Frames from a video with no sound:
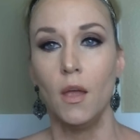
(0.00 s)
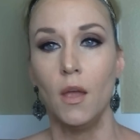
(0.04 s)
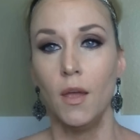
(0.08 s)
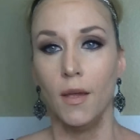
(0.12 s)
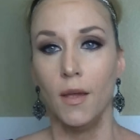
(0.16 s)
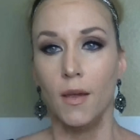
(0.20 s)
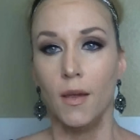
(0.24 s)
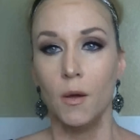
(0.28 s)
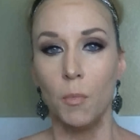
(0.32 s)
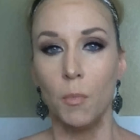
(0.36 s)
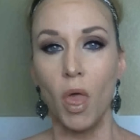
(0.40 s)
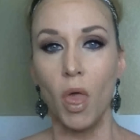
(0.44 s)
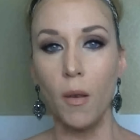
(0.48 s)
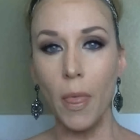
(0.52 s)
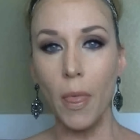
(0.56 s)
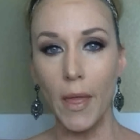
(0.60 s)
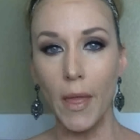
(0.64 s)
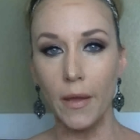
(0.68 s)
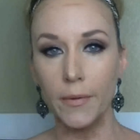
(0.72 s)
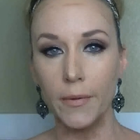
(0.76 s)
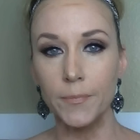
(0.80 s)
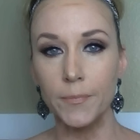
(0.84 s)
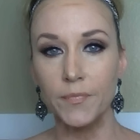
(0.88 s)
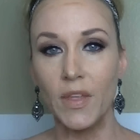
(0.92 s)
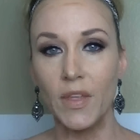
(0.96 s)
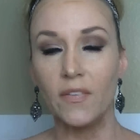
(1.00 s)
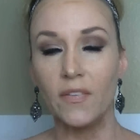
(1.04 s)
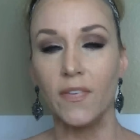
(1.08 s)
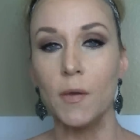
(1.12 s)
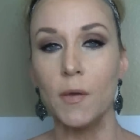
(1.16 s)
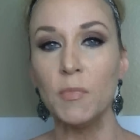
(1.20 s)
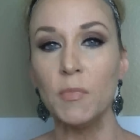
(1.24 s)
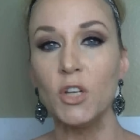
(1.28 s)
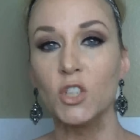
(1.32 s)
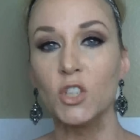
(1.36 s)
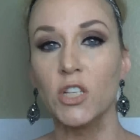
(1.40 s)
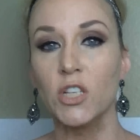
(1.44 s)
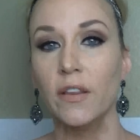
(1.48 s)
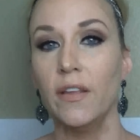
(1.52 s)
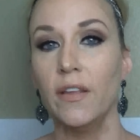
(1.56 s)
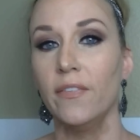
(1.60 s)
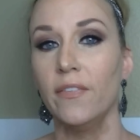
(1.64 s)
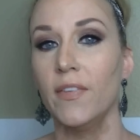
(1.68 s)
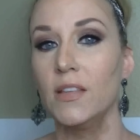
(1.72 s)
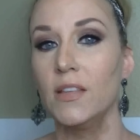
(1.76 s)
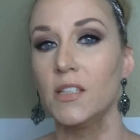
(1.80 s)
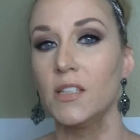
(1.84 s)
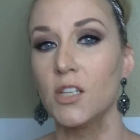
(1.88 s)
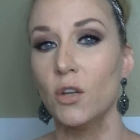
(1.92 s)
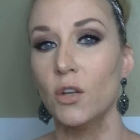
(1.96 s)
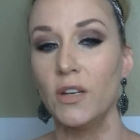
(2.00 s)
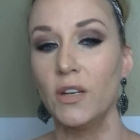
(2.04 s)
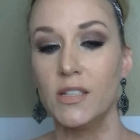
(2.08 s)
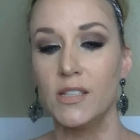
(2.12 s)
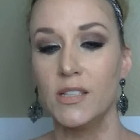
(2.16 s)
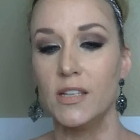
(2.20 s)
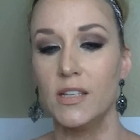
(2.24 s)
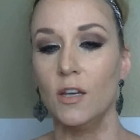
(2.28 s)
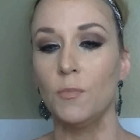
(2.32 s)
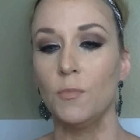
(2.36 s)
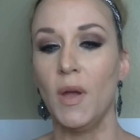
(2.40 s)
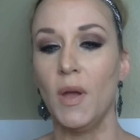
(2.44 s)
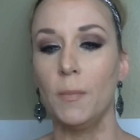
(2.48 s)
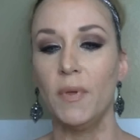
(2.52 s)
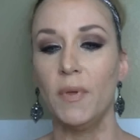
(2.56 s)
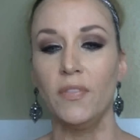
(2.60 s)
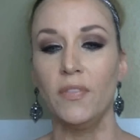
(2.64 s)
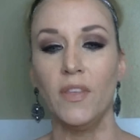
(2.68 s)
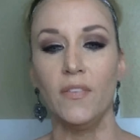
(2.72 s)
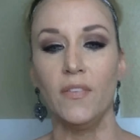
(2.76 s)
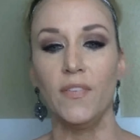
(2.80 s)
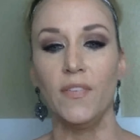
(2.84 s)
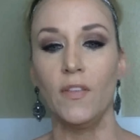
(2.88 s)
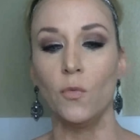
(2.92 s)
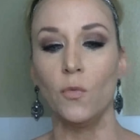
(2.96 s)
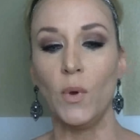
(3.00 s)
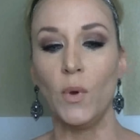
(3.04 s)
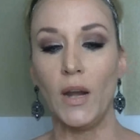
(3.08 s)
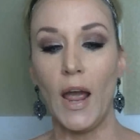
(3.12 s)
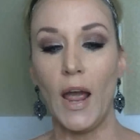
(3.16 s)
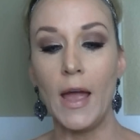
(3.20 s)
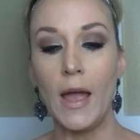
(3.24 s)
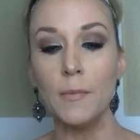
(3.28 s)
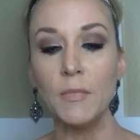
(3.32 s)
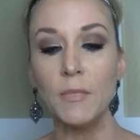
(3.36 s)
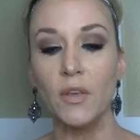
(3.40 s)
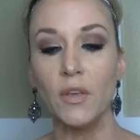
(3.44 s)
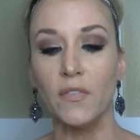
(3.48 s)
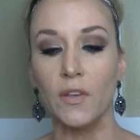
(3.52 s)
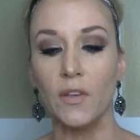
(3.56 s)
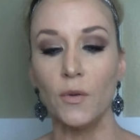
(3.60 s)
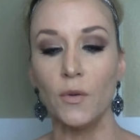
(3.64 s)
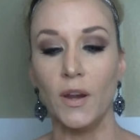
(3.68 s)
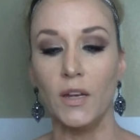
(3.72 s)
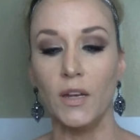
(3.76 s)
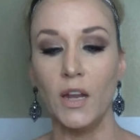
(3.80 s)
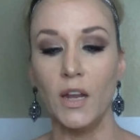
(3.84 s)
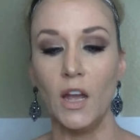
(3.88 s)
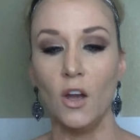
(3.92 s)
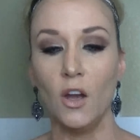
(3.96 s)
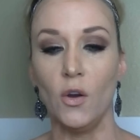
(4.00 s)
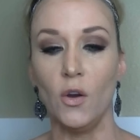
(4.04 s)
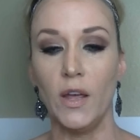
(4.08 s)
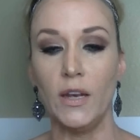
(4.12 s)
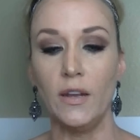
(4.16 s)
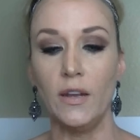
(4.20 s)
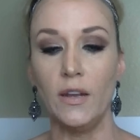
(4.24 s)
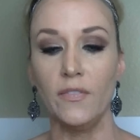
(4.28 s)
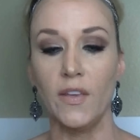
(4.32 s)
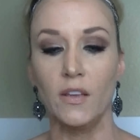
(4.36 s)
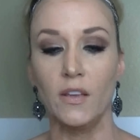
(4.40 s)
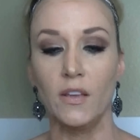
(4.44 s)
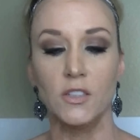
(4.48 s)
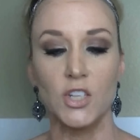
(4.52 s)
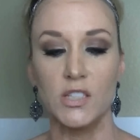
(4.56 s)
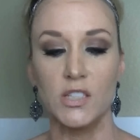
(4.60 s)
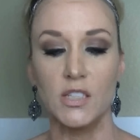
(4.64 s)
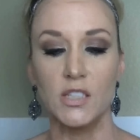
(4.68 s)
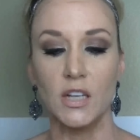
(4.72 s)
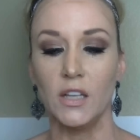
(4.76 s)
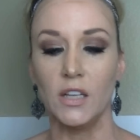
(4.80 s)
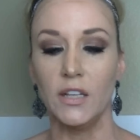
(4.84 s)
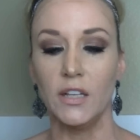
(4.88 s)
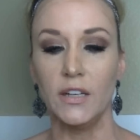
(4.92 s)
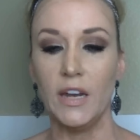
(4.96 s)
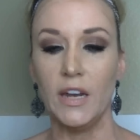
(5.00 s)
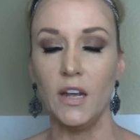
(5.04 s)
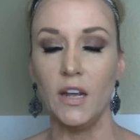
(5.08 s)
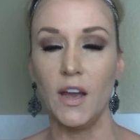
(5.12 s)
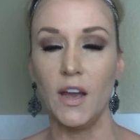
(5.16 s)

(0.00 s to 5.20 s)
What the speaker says: to this, and so does Sigma, but this is what I'm using right now. It is just a Clinique eye